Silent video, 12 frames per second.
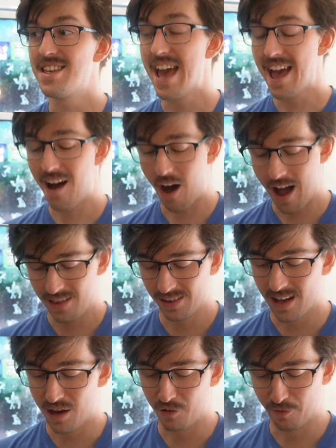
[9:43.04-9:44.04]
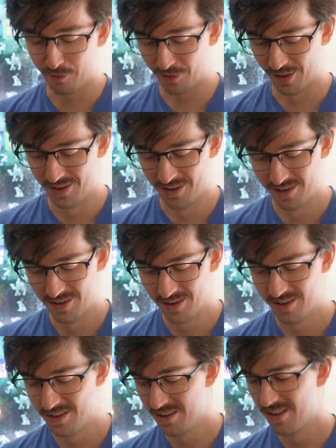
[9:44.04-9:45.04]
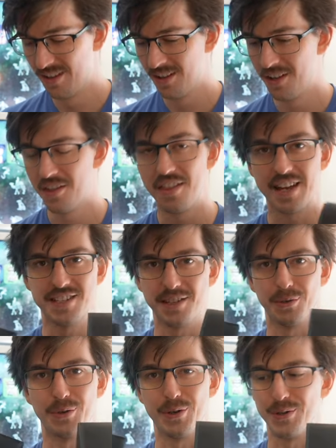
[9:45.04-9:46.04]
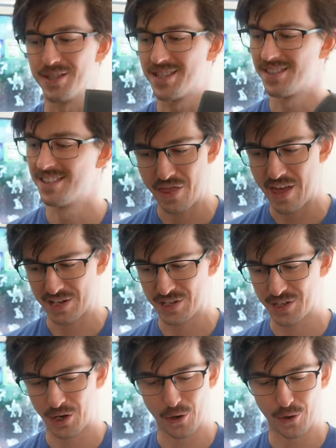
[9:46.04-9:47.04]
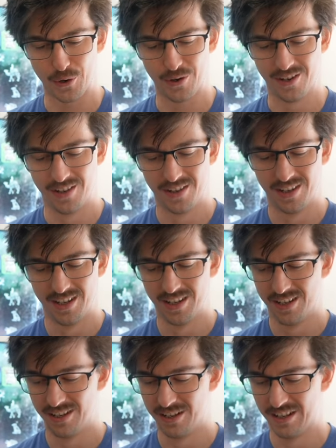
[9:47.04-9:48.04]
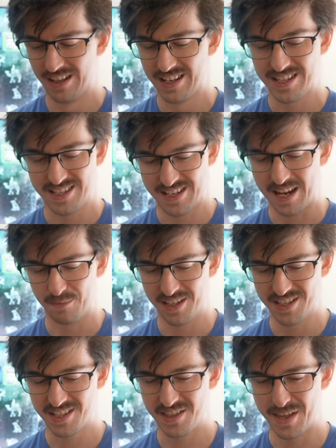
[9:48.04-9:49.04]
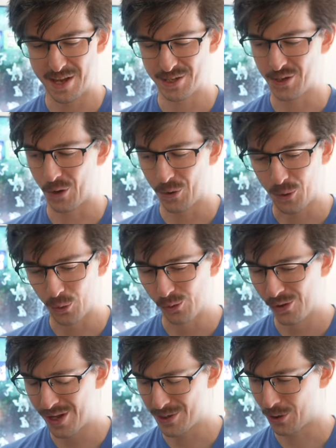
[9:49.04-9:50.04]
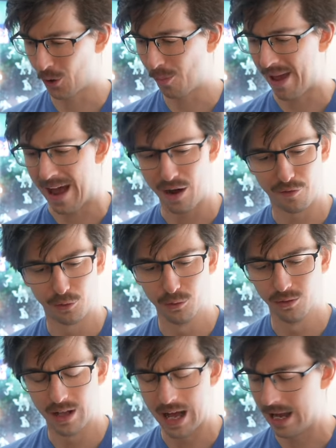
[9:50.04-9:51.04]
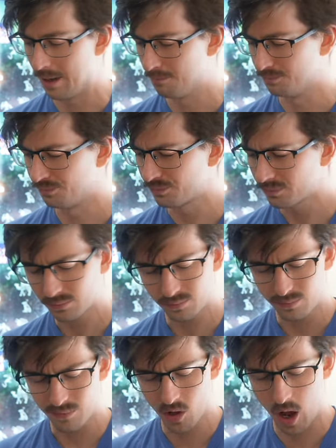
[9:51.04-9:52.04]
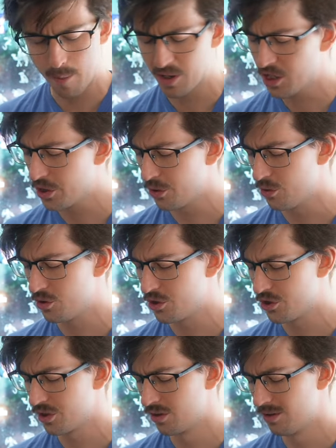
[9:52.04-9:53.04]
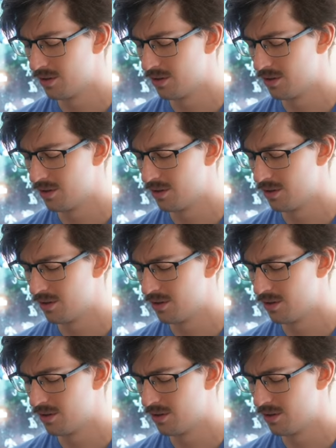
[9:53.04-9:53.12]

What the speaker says: Yeah, I love these little dudes. They're so seamless, they're so cool, they're so powerful. I'm a huge